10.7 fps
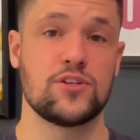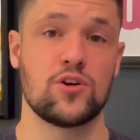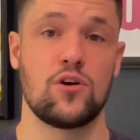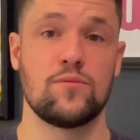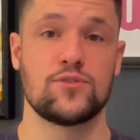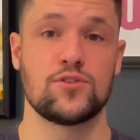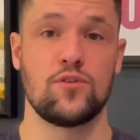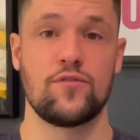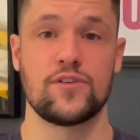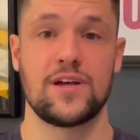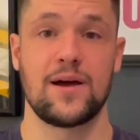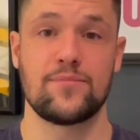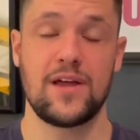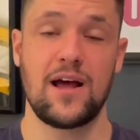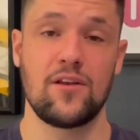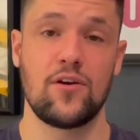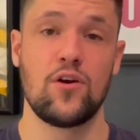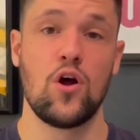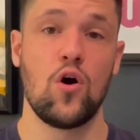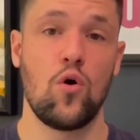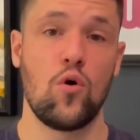your home sold for top dollar
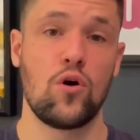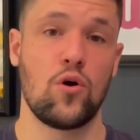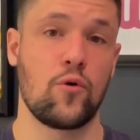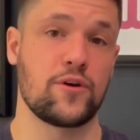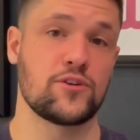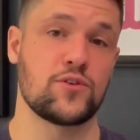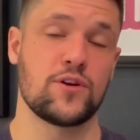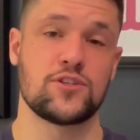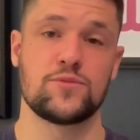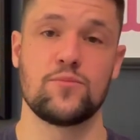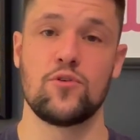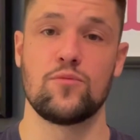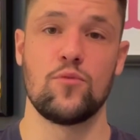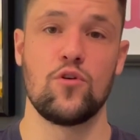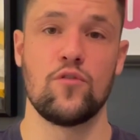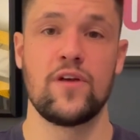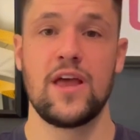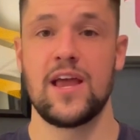or orchestrate a smooth move